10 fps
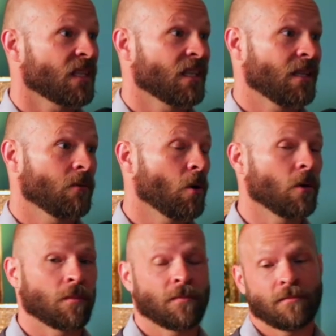Yeah.
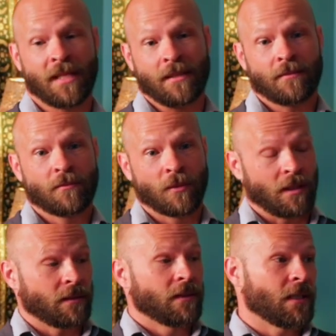Oh man.
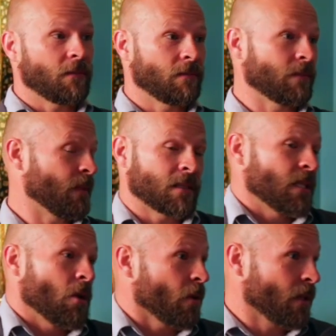Well, it's
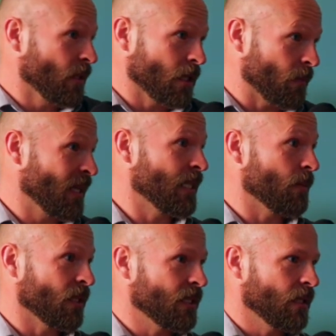another thing that the
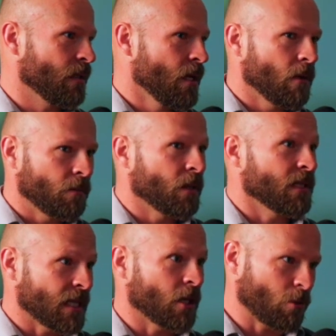pandemic did put
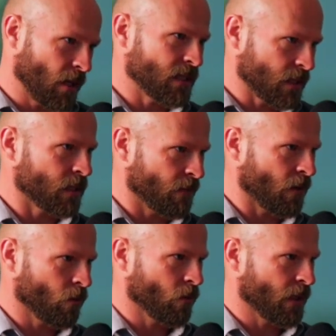us in a crisis of
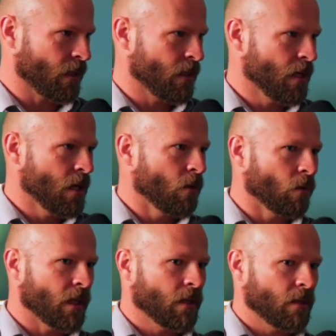authority. Yeah.
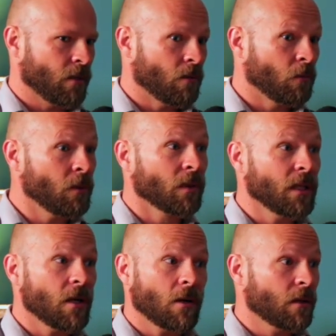Where you we can't
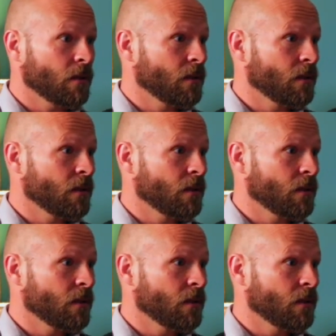really tell are, me